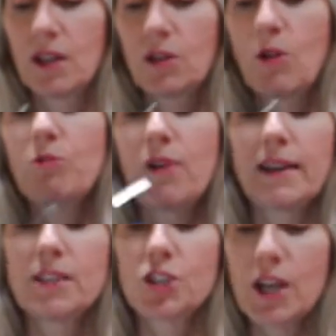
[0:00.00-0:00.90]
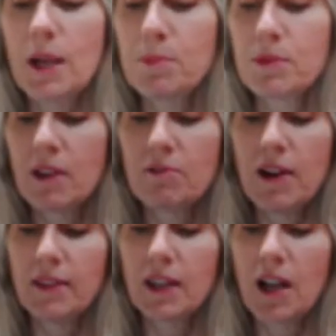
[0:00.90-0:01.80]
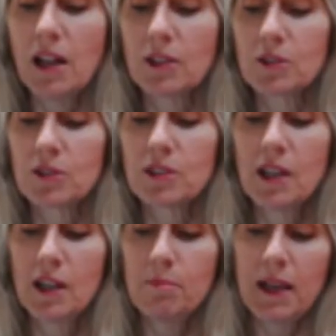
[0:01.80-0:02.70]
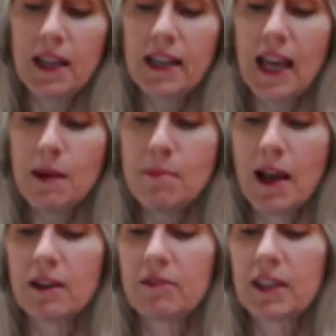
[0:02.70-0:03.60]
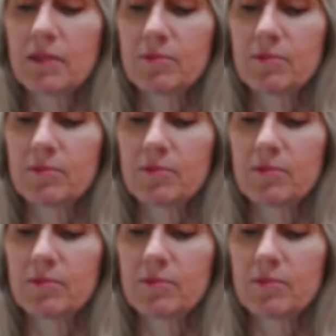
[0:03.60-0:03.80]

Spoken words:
Go find the shapes and find the colors. Make a game out of it.